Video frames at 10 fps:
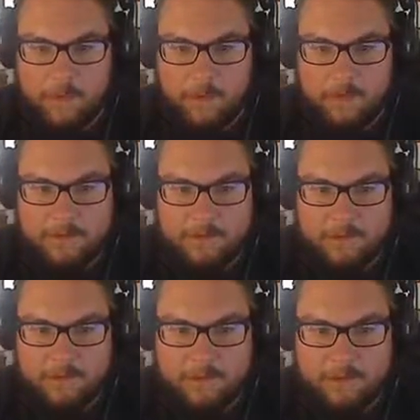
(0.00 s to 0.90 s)
It's a
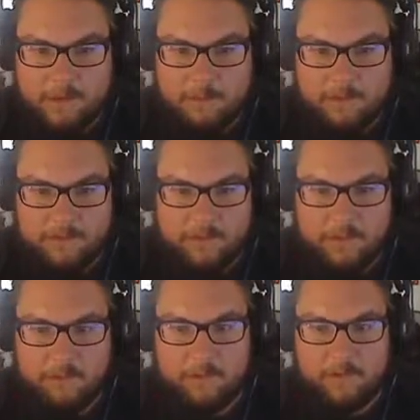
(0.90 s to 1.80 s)
good thing that Puzzled
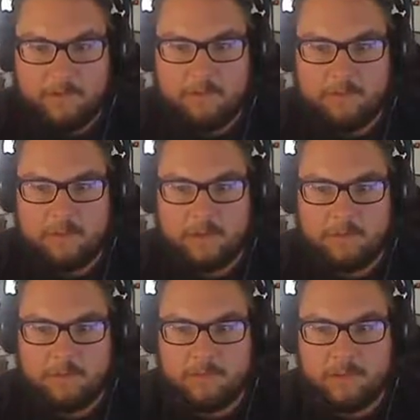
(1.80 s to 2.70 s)
Kiwi doesn't ever watch
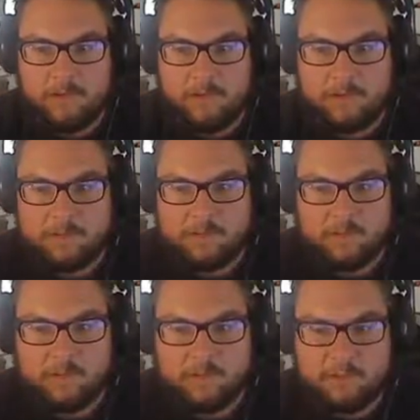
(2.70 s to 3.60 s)
me play Dark Souls.
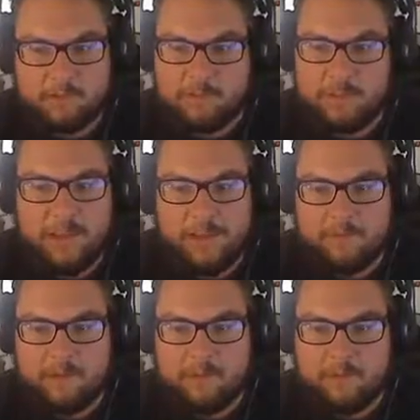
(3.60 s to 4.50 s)
She would just be
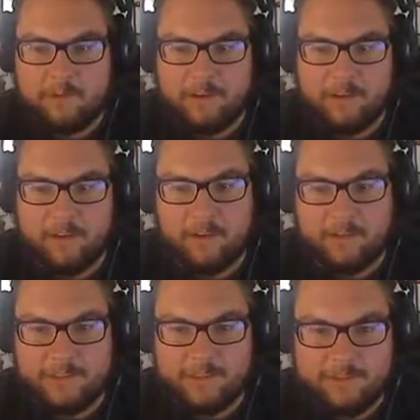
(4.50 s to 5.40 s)
laughing at me for getting
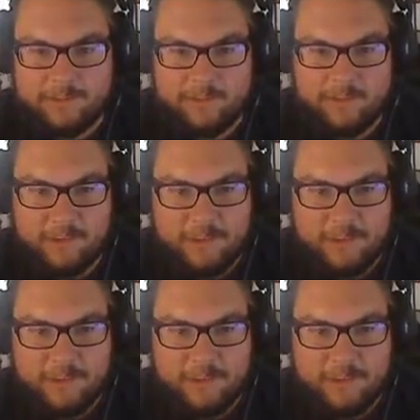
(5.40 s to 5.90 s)
lost constantly.